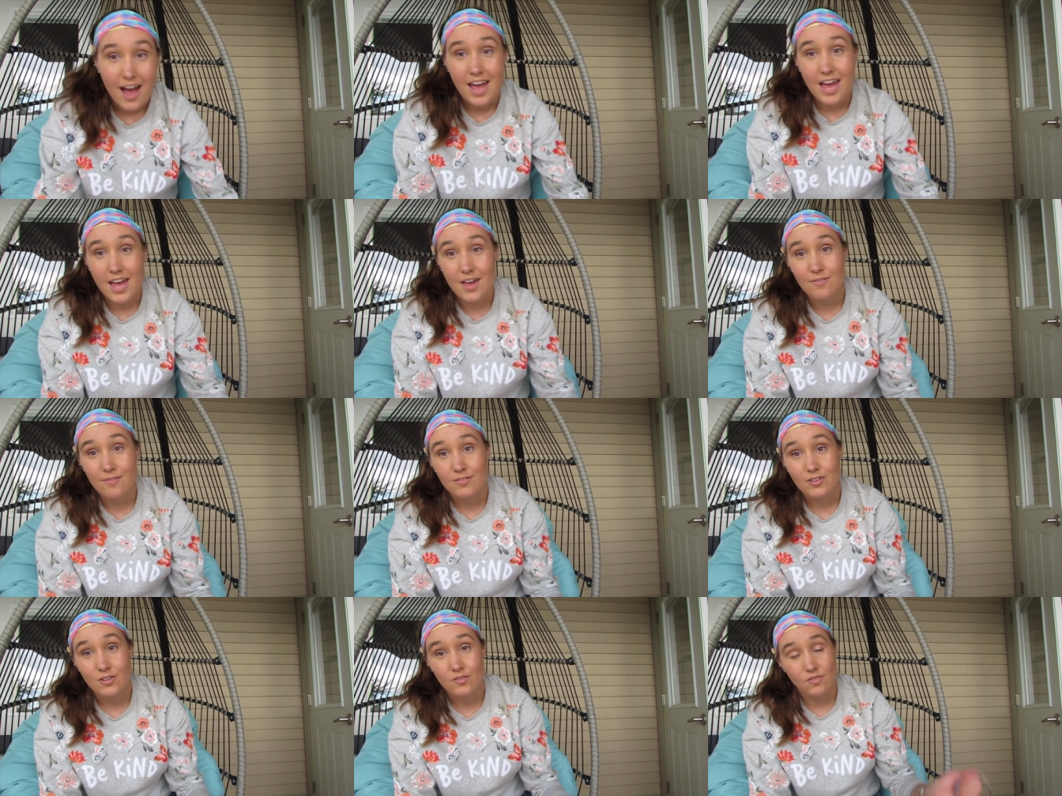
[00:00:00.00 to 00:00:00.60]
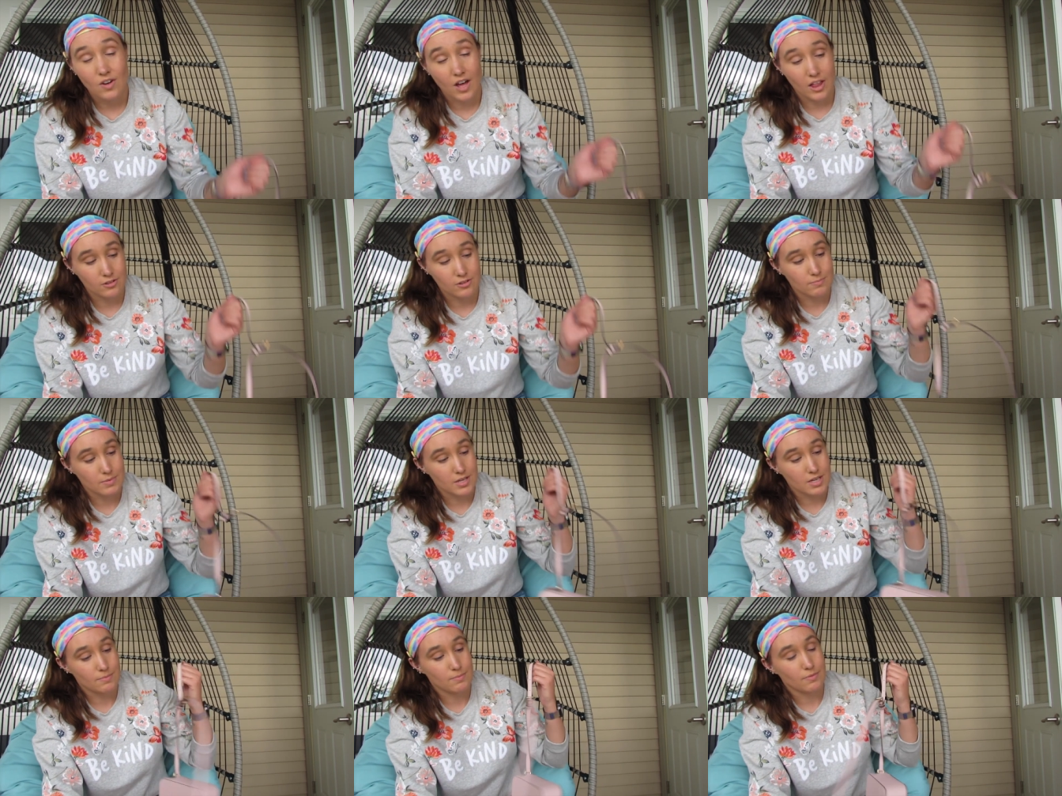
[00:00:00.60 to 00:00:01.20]
If you followed
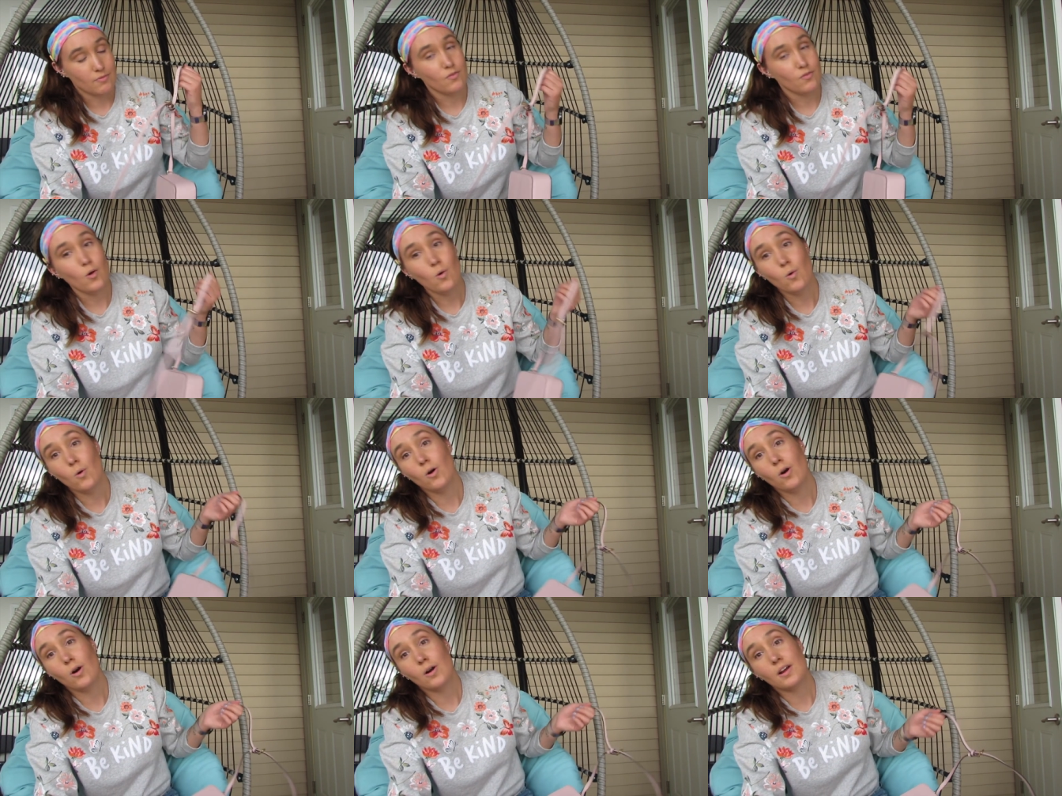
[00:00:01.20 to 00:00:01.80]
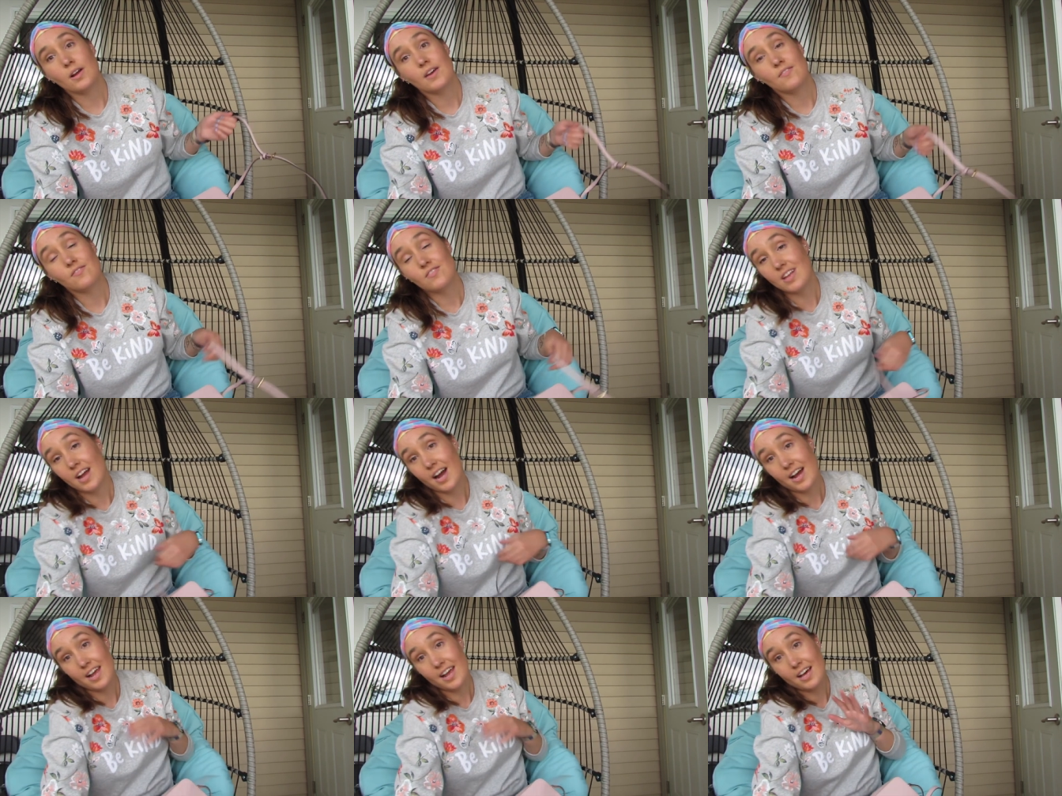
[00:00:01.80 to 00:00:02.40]
me before, if
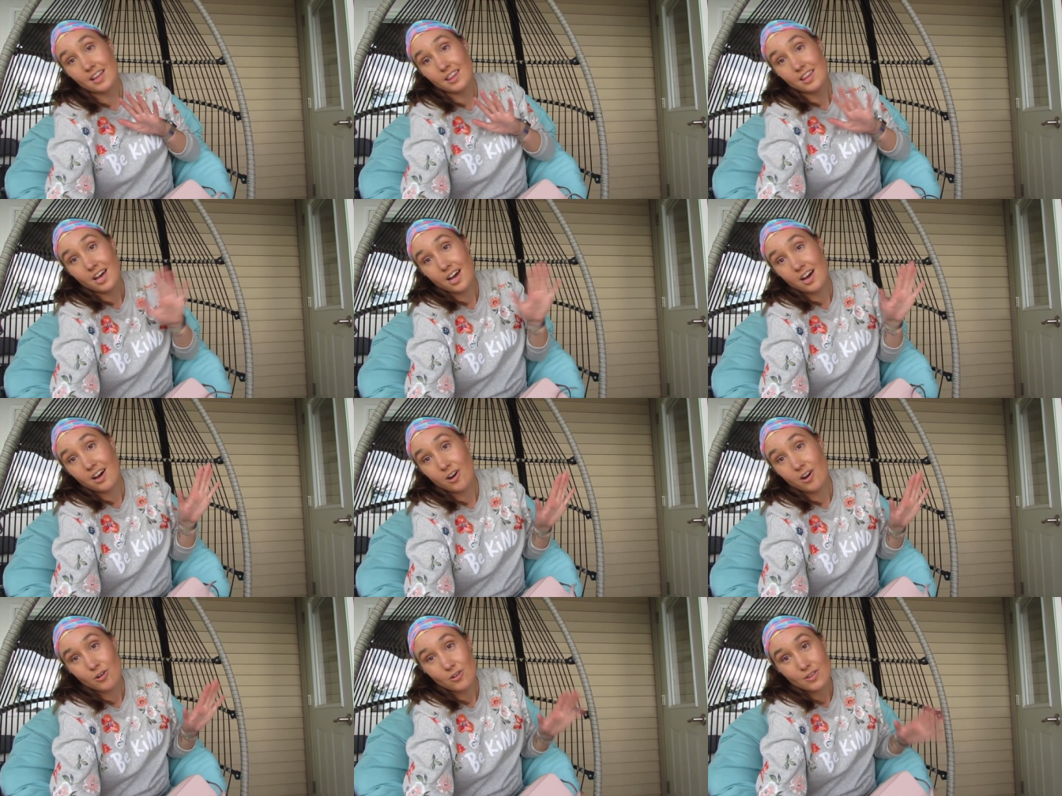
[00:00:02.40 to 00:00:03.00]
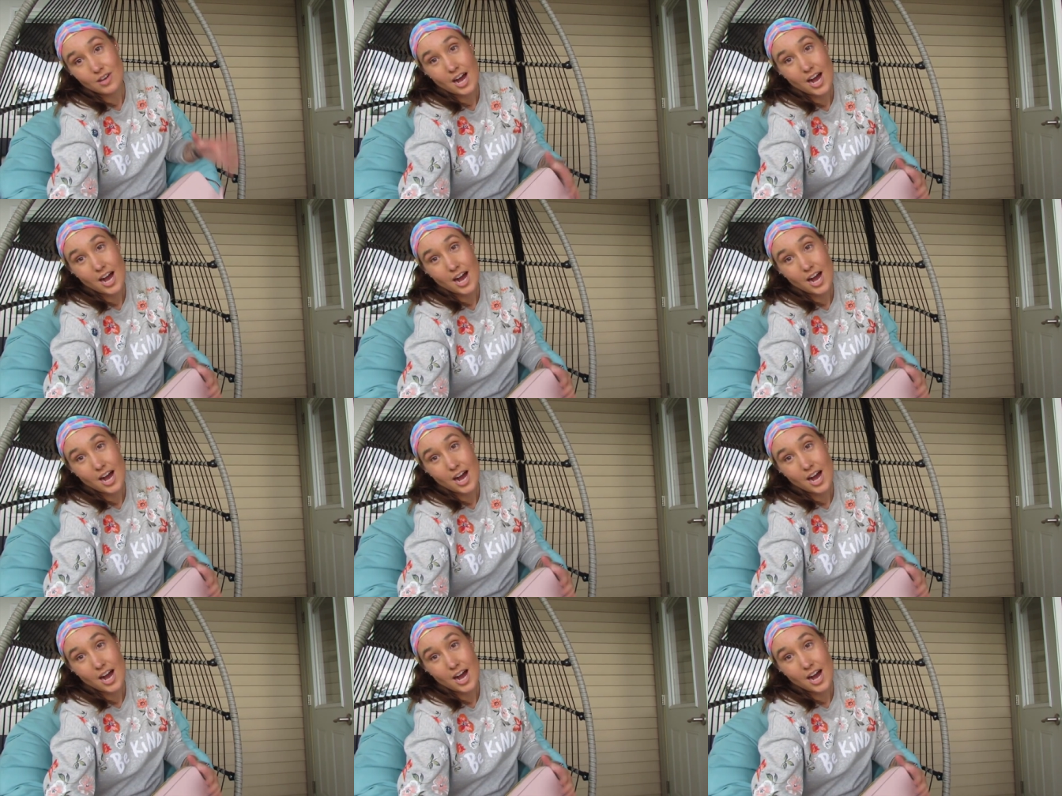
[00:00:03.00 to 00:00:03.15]
not, hello.